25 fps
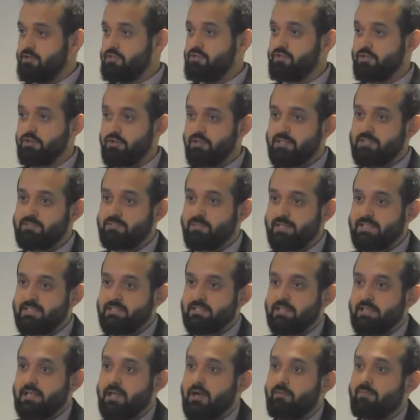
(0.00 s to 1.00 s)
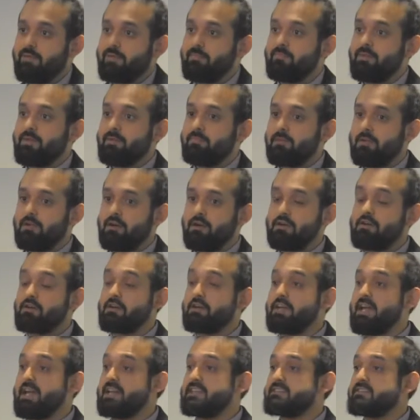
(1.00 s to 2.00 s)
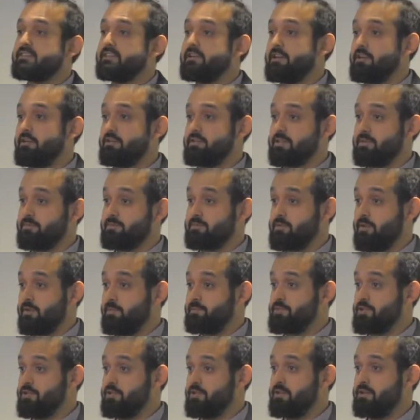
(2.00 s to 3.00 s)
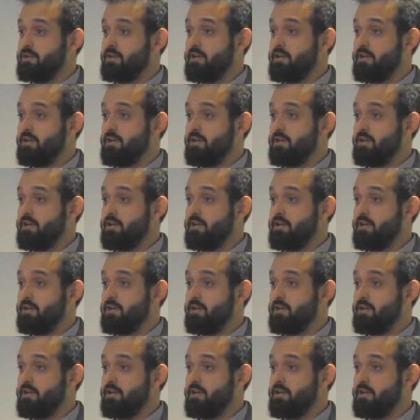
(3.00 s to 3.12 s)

Churn is basically how many people are canceling your subscription.